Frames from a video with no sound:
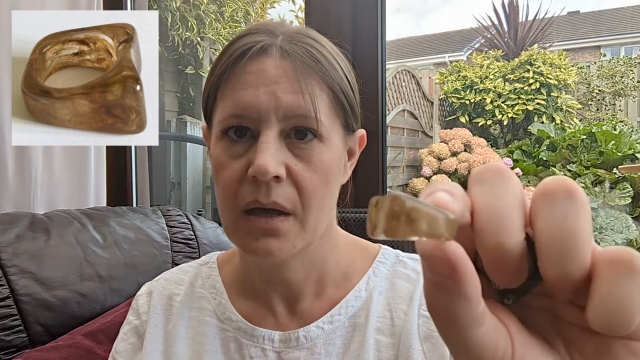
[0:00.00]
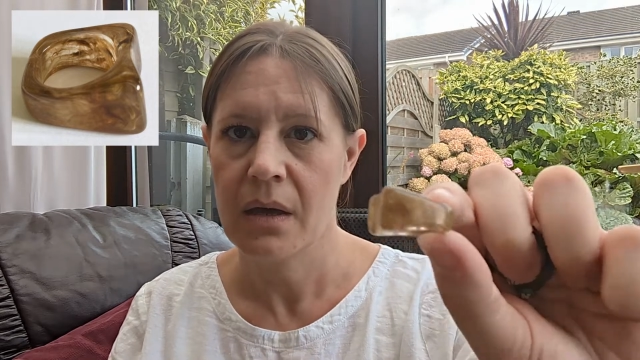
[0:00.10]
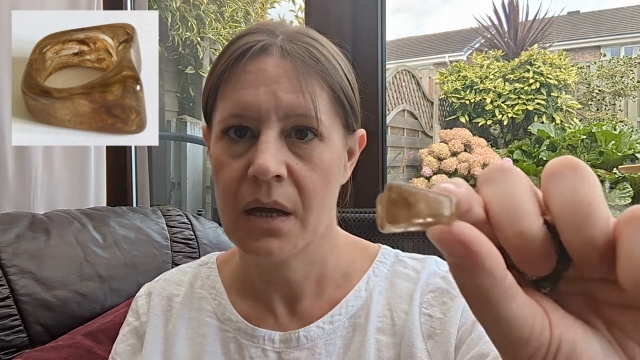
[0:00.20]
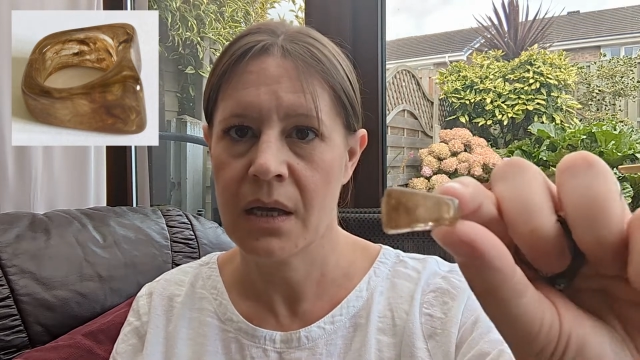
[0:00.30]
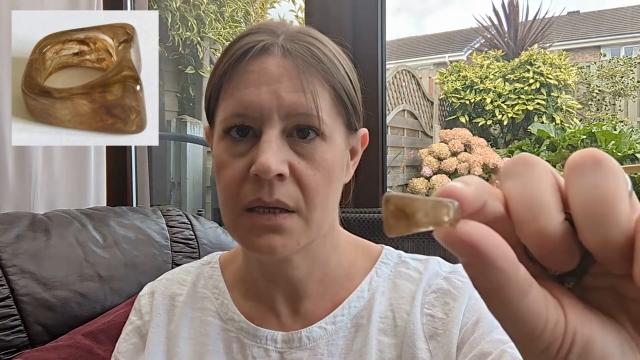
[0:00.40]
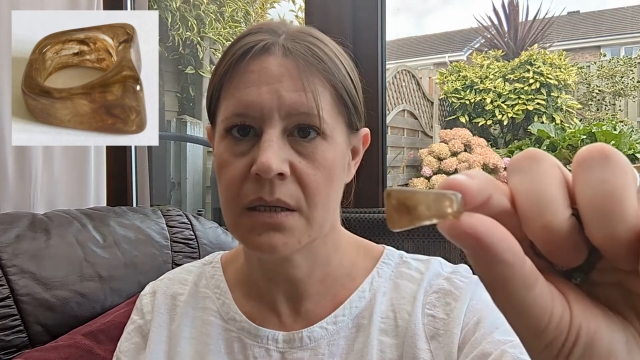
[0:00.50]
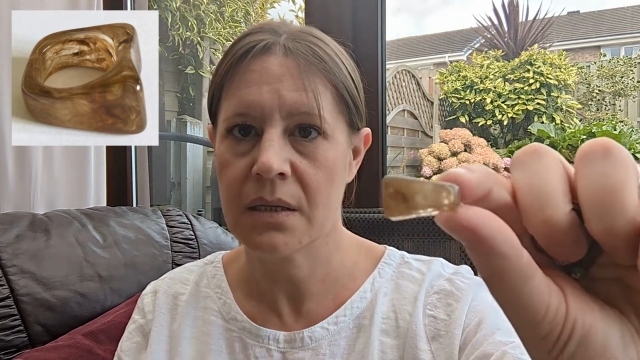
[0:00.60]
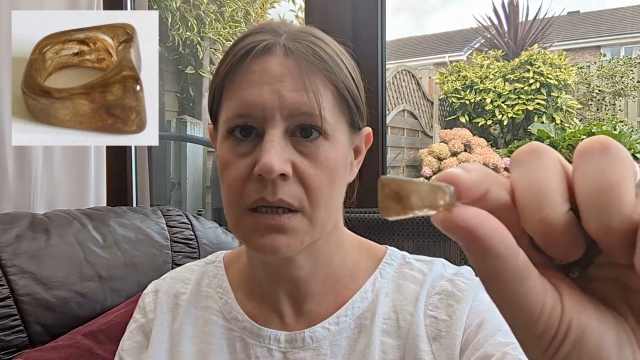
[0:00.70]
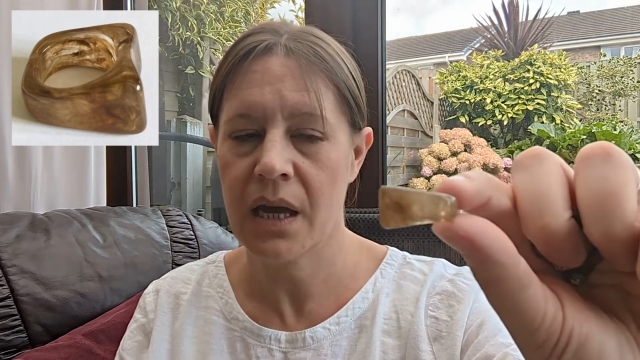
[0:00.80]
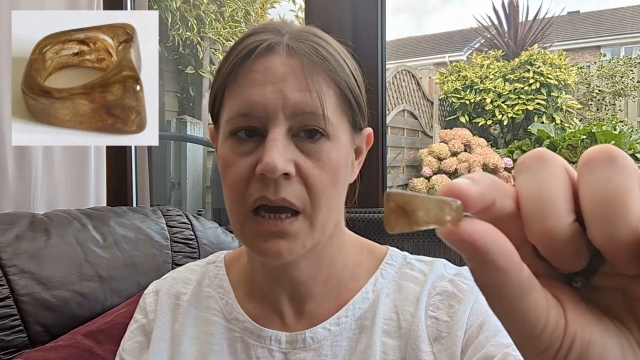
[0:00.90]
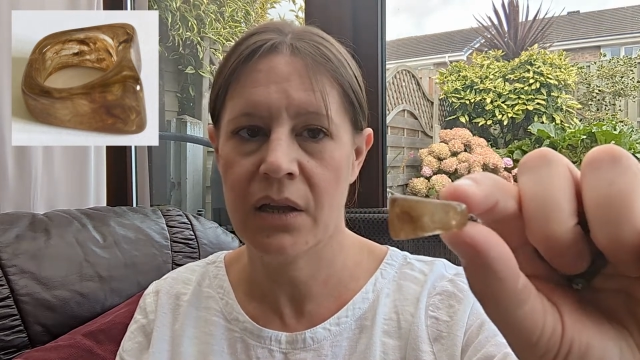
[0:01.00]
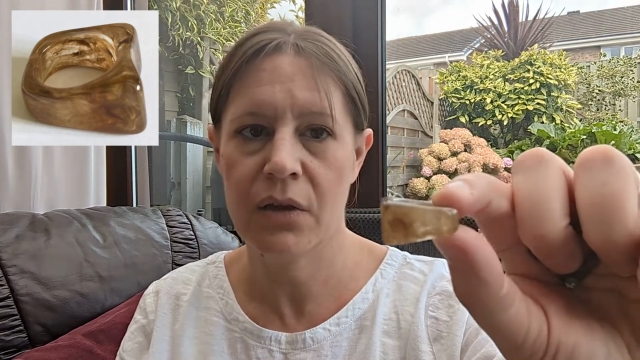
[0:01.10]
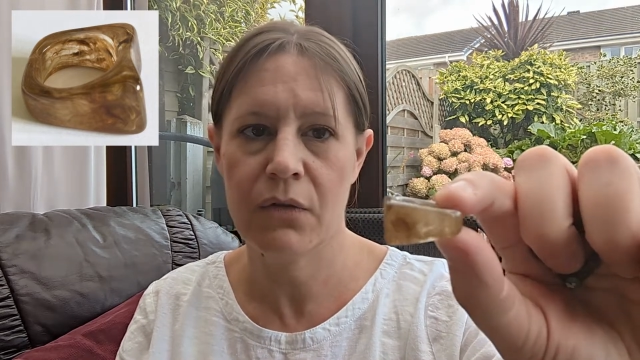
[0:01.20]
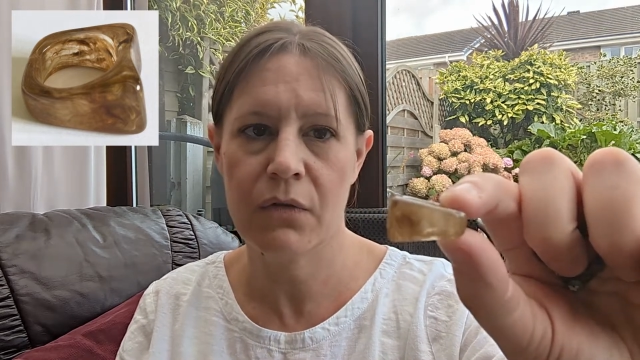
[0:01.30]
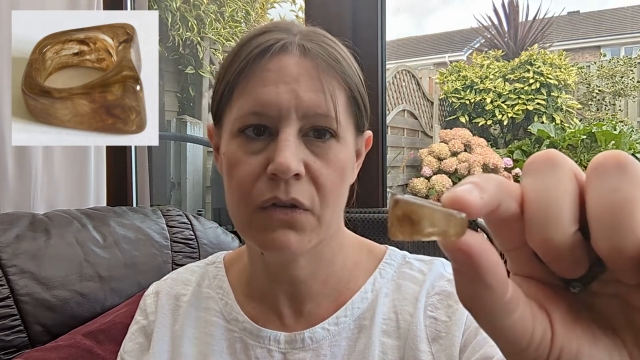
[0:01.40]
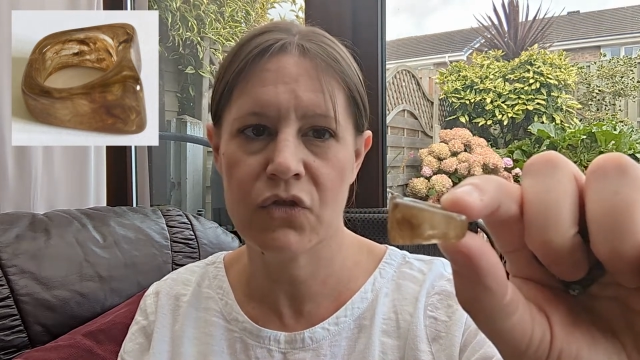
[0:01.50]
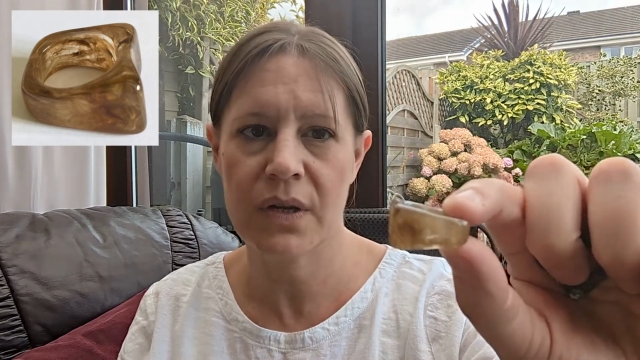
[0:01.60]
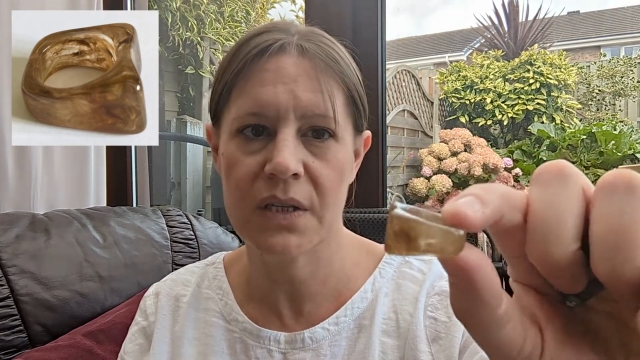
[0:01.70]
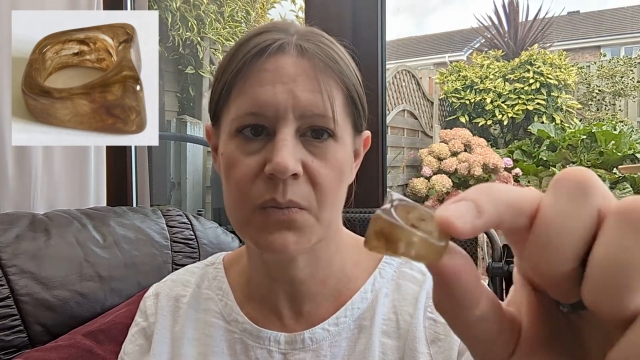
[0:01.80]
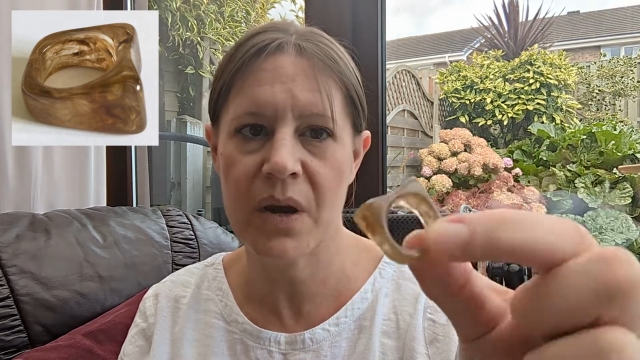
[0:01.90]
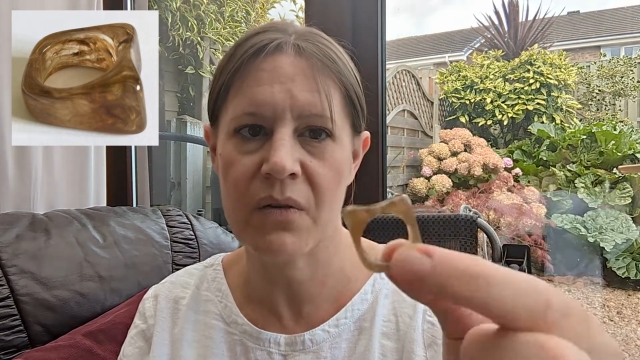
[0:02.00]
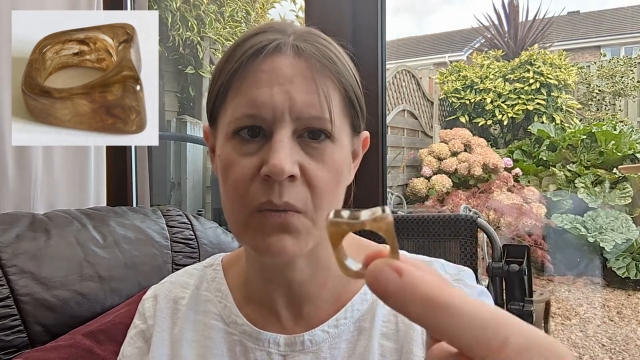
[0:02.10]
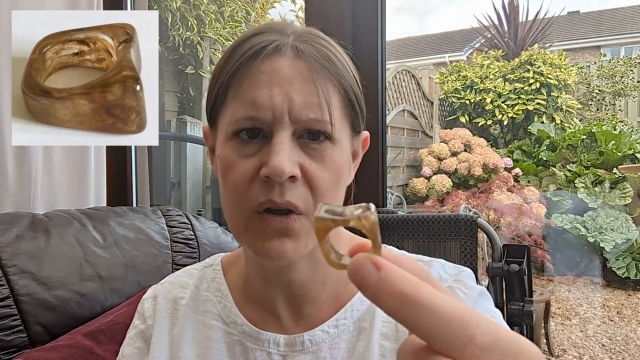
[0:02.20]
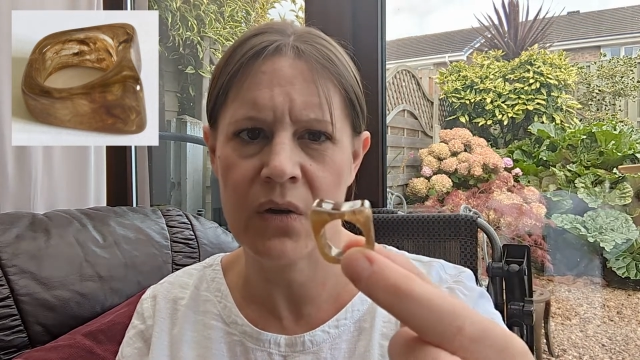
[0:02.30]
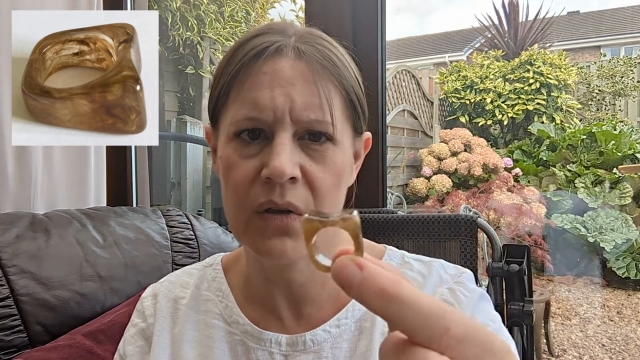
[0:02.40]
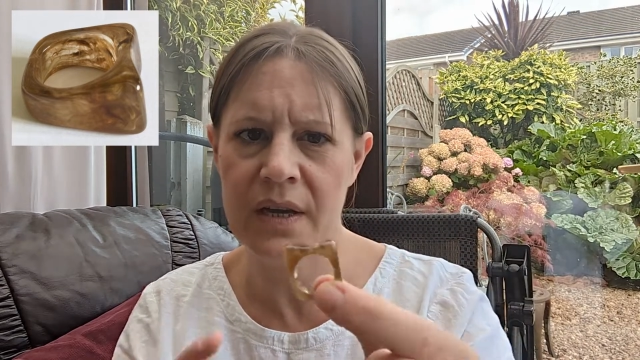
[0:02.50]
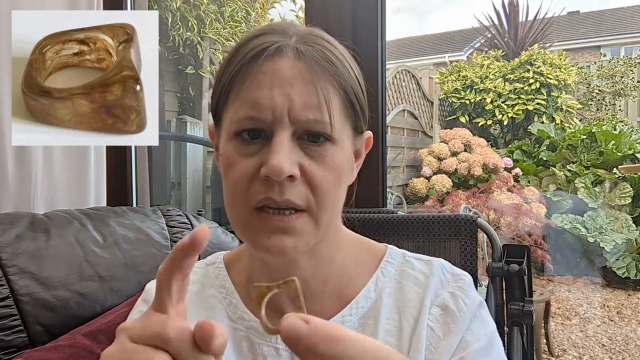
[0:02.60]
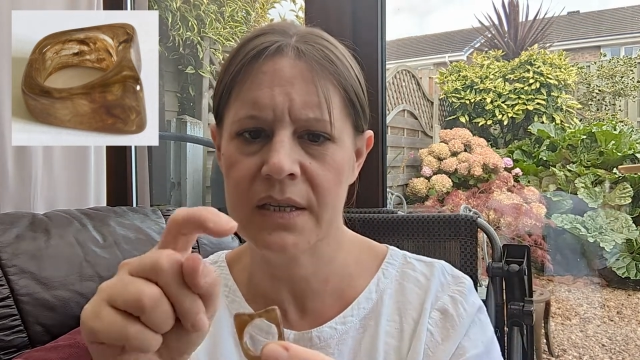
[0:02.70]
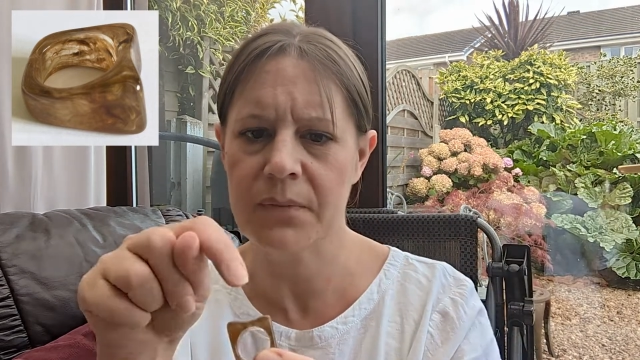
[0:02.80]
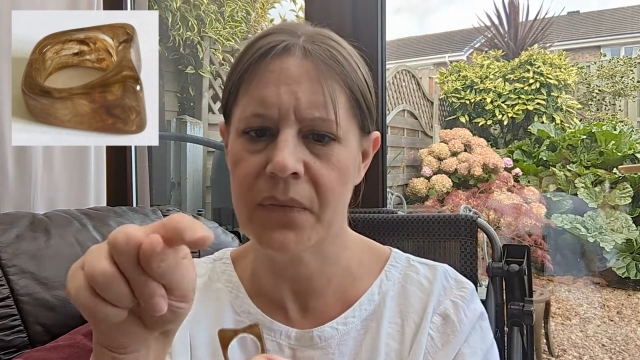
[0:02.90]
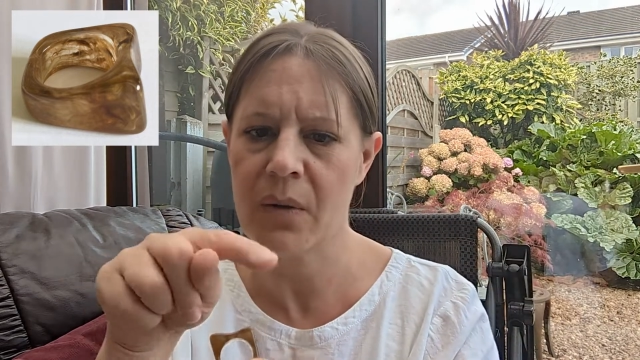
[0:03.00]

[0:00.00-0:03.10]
And it's kind of transparent with all these